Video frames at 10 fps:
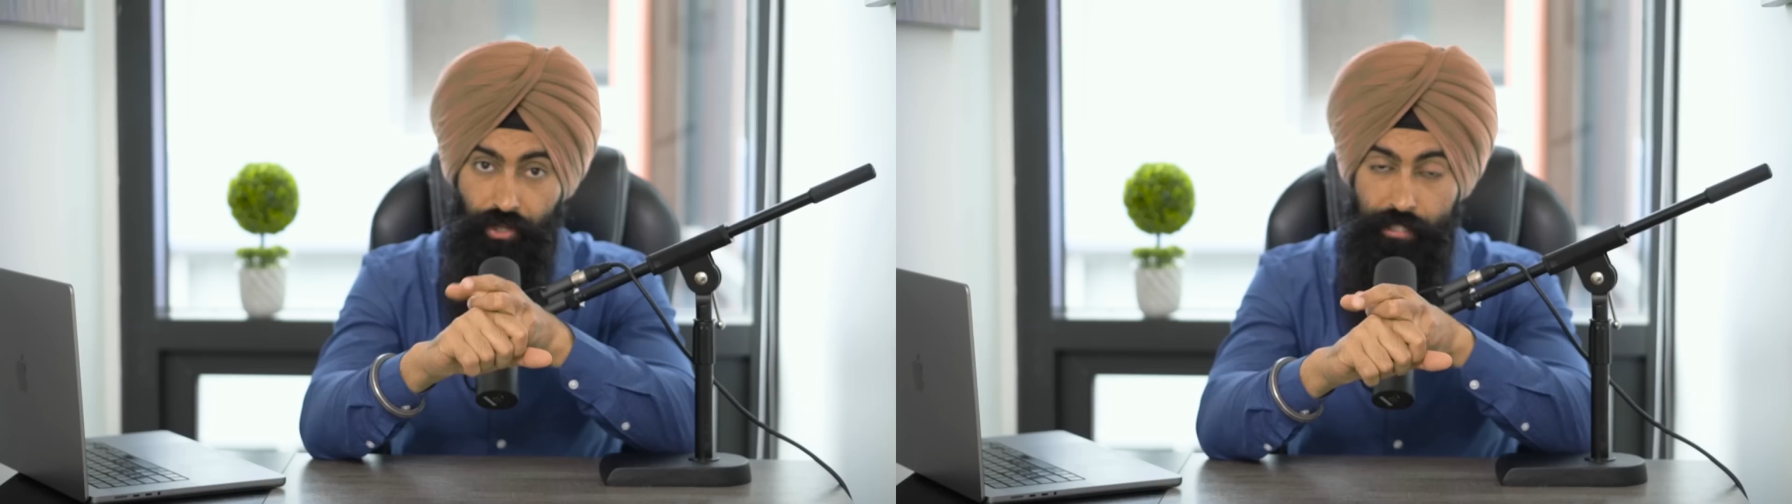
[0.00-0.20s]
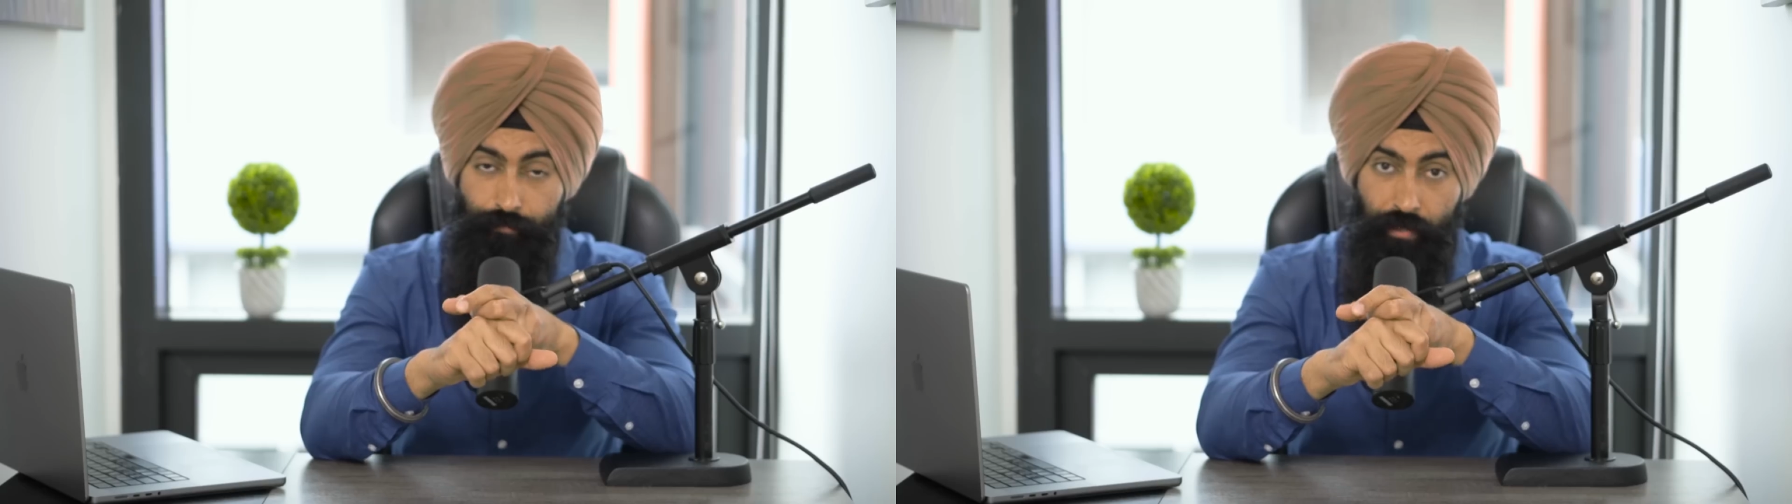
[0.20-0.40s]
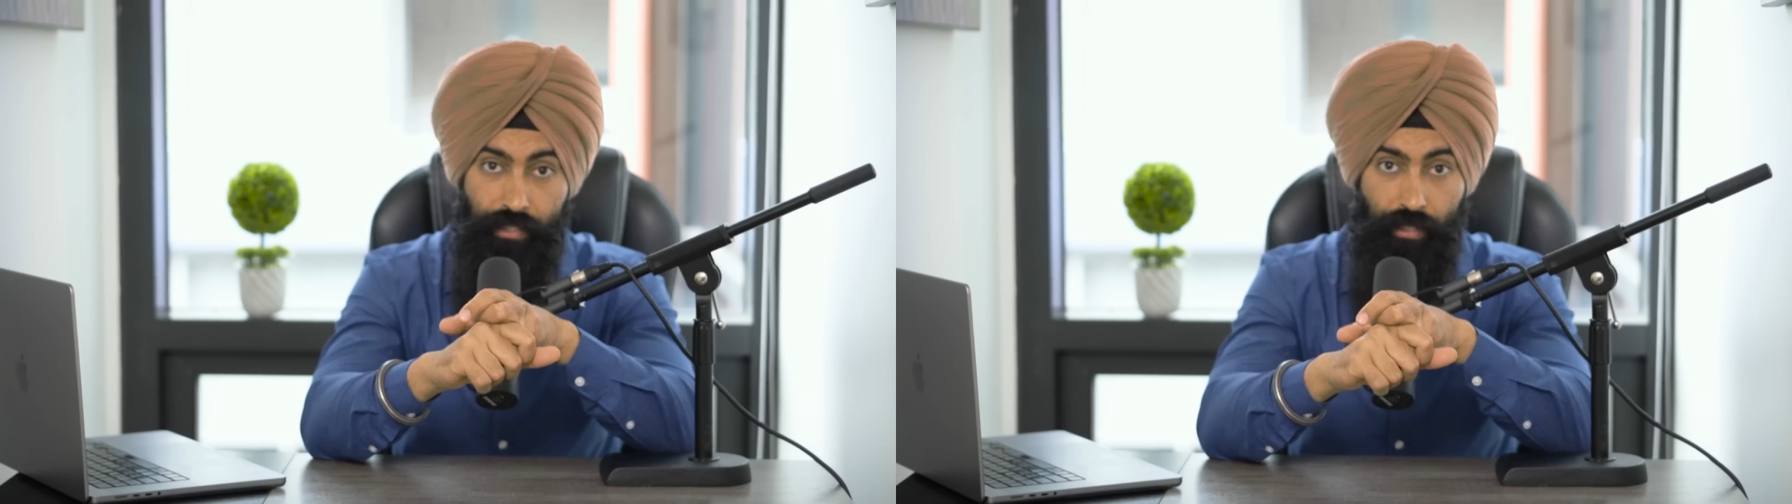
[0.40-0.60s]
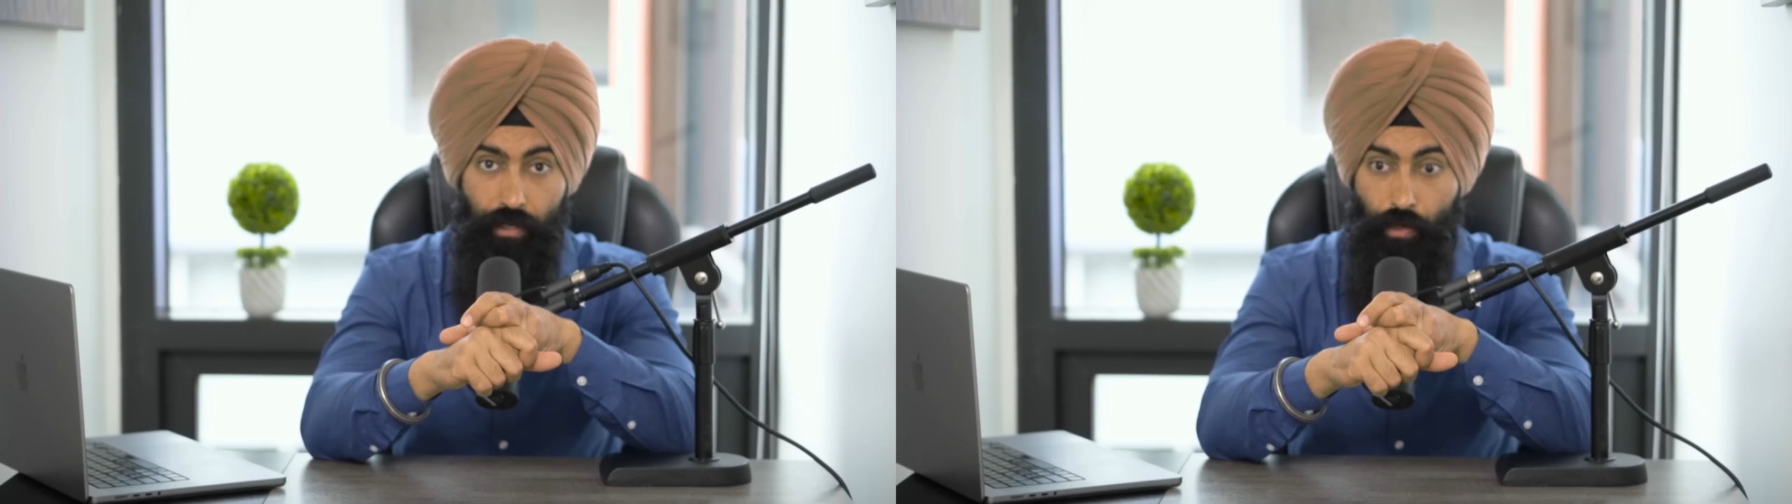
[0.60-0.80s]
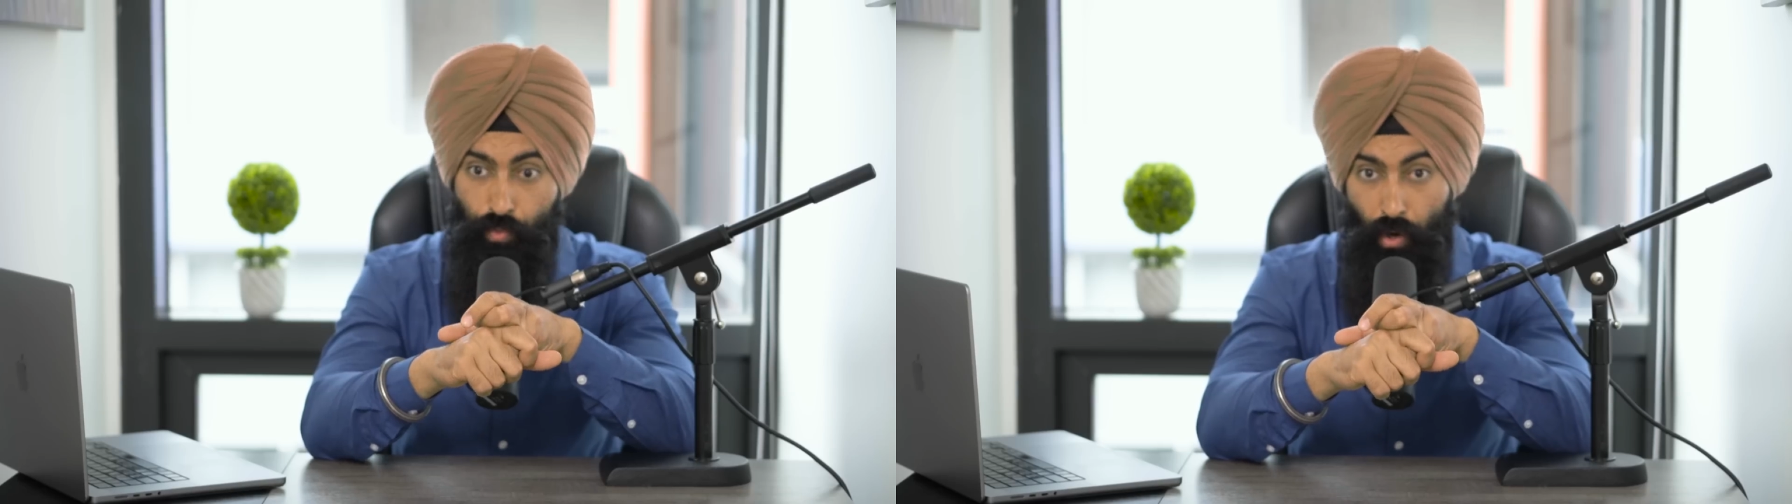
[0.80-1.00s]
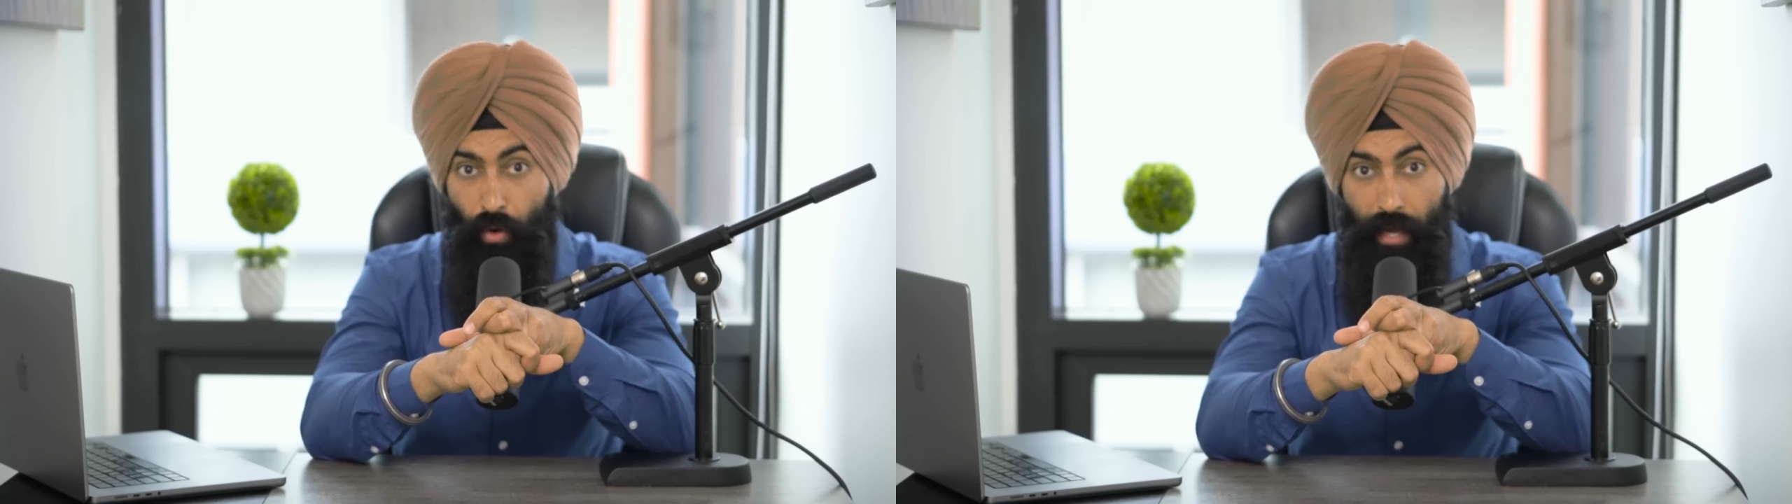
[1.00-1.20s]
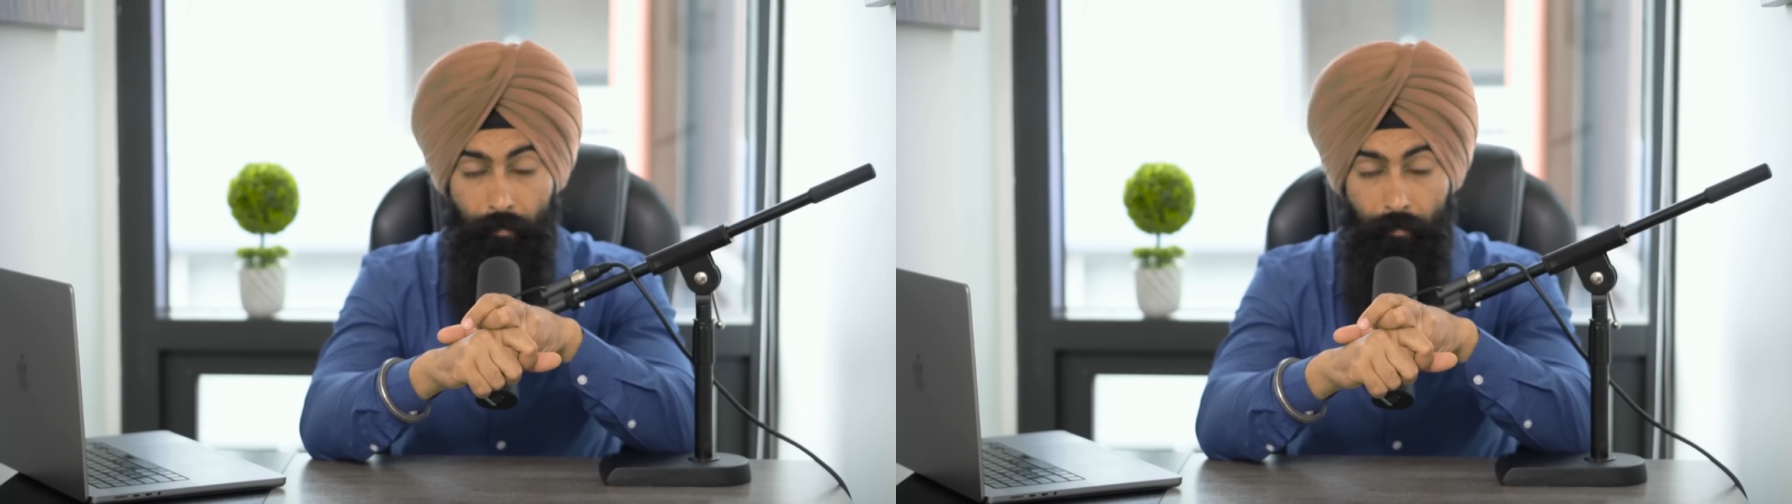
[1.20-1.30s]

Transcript: that these funds are going to grow